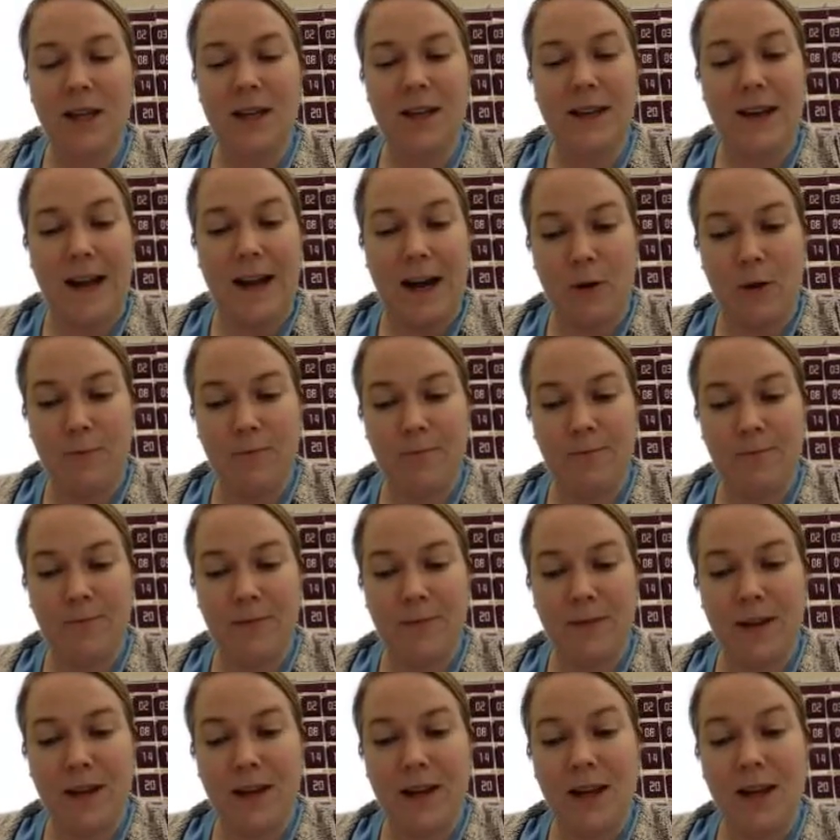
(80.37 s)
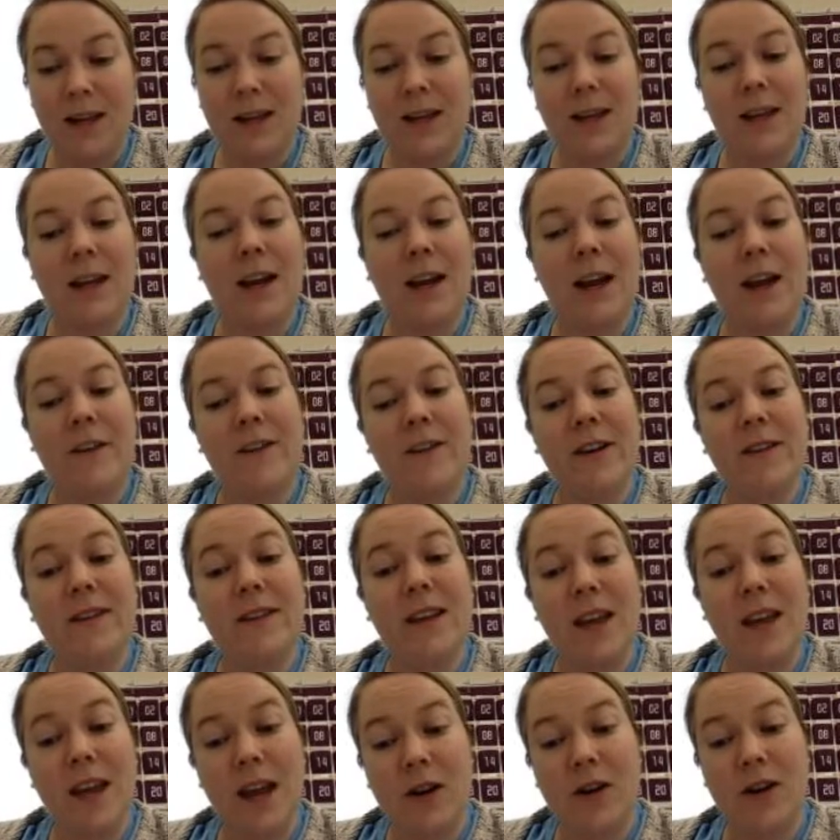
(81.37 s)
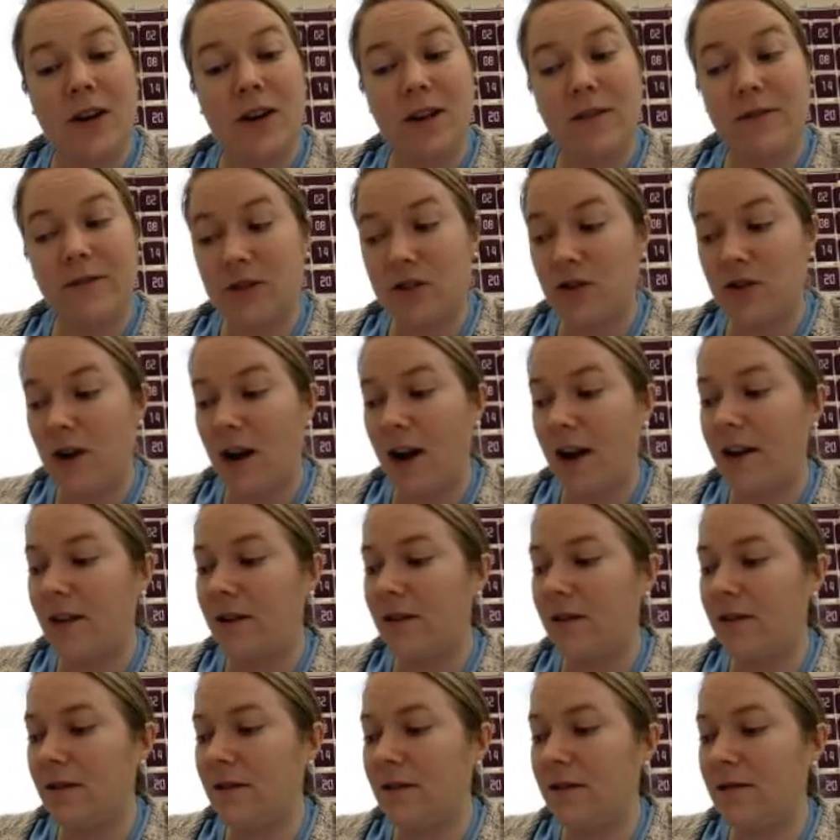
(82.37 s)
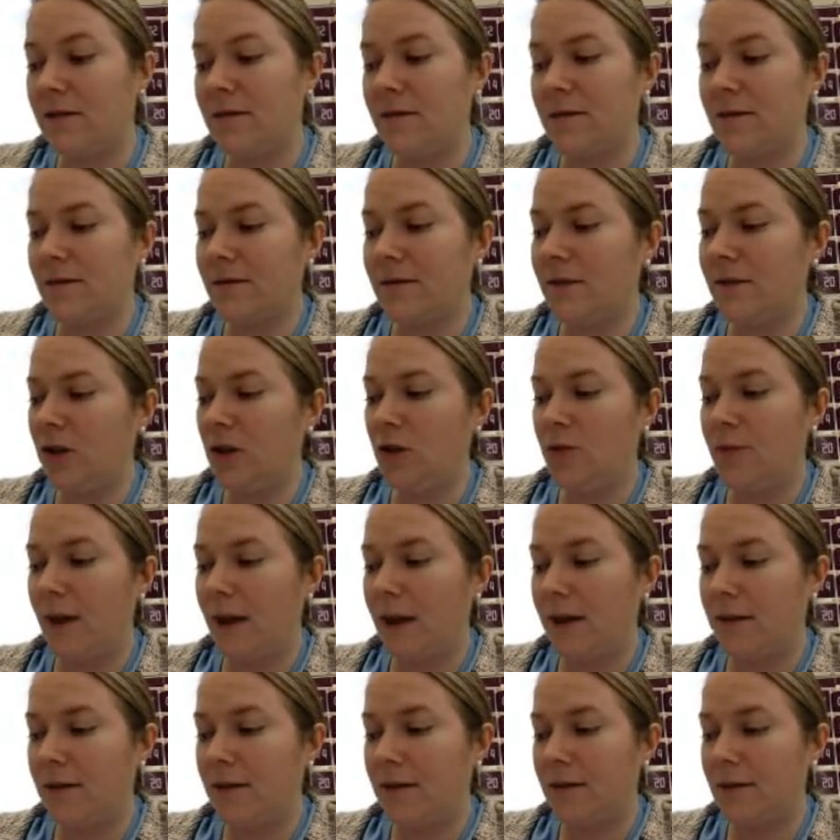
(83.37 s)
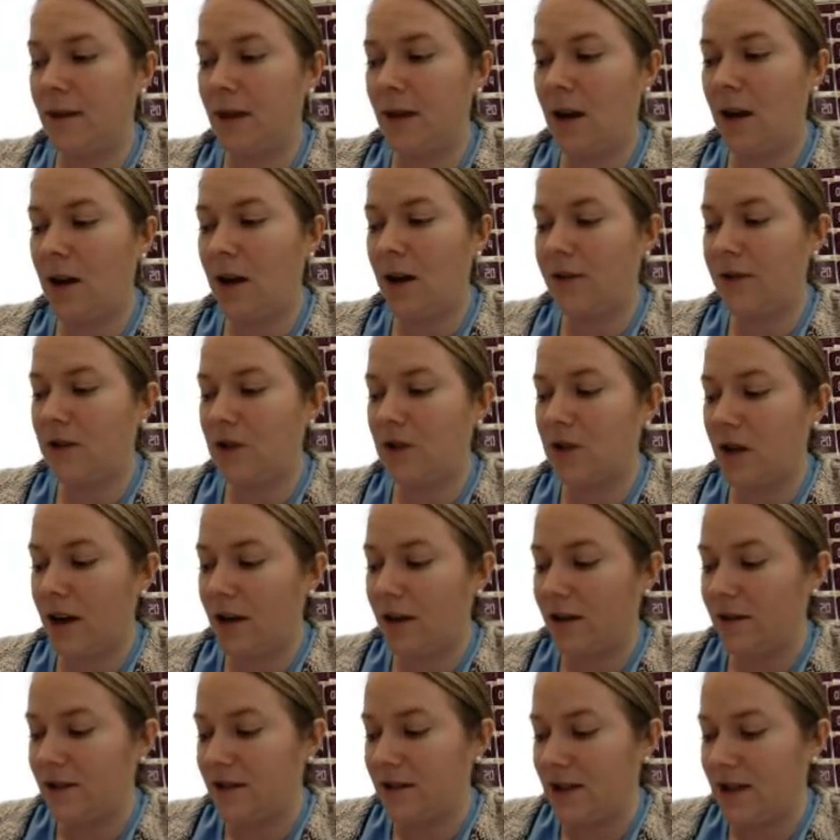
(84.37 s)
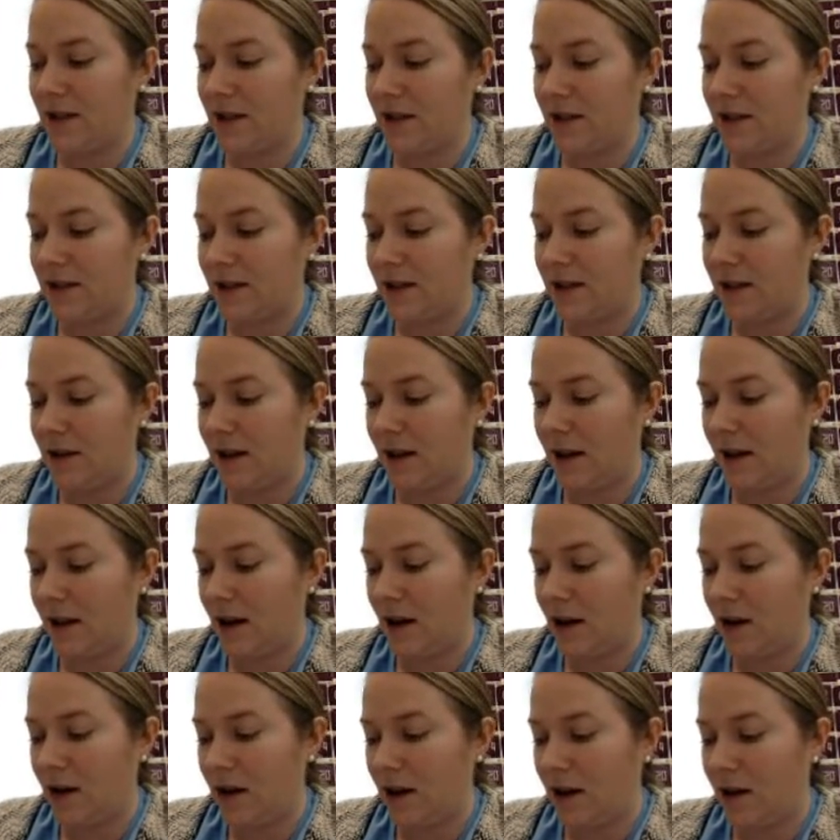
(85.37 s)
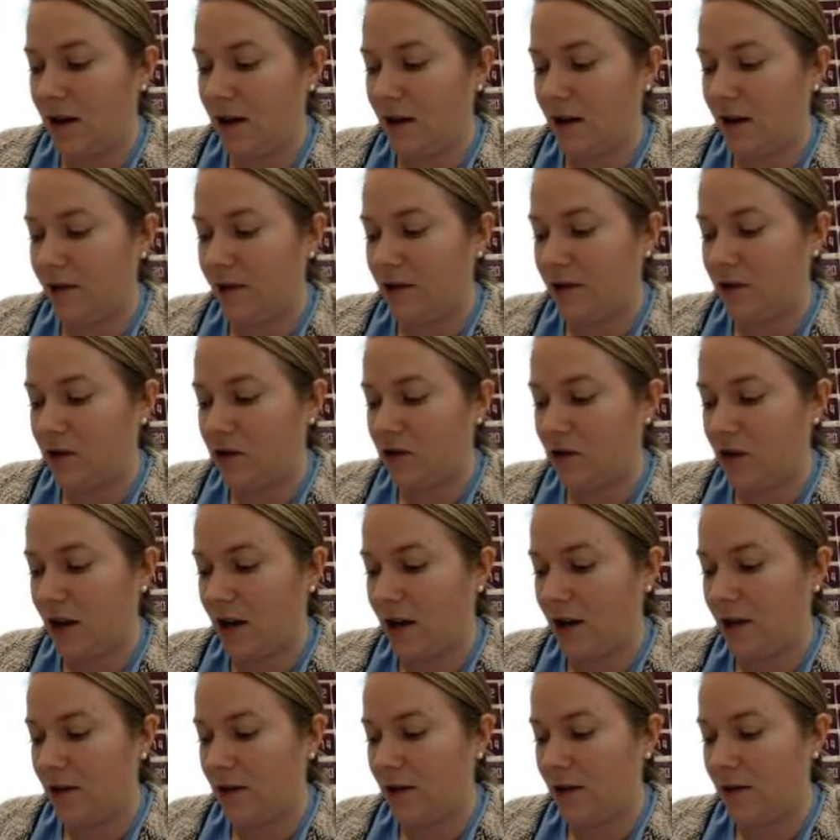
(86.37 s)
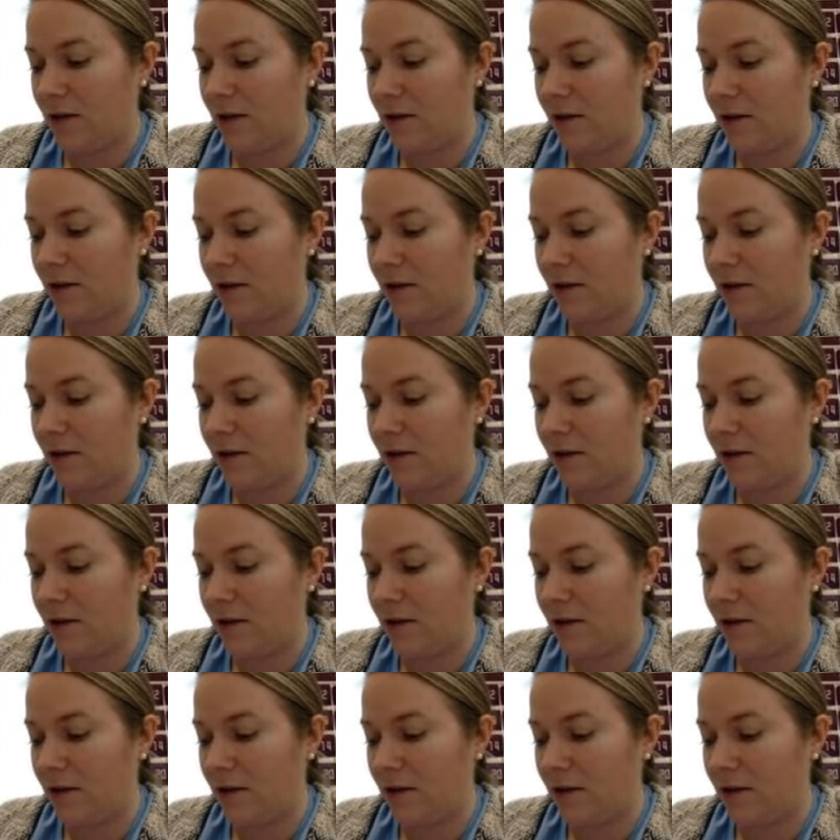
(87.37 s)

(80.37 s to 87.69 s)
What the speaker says: Now, can I find the area of a triangle? You bet. The area of a triangle is easy. Area of a triangle